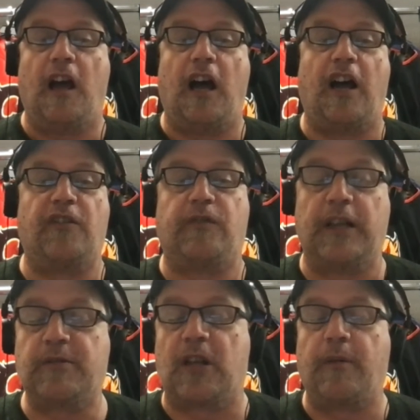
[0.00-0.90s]
The
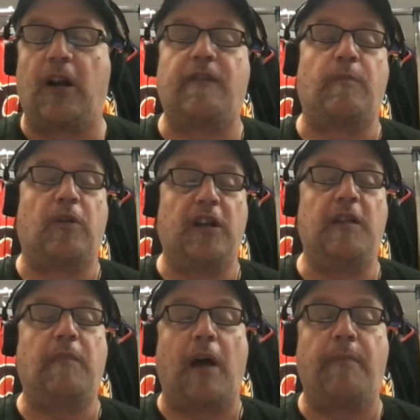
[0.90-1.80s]
Flames coming off
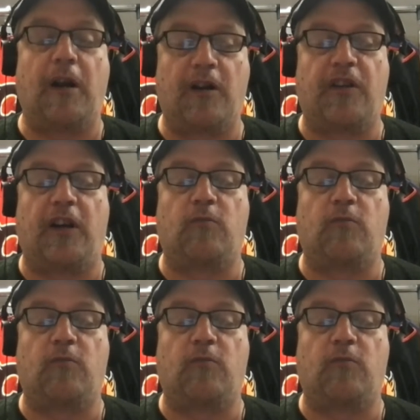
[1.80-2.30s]
a marathon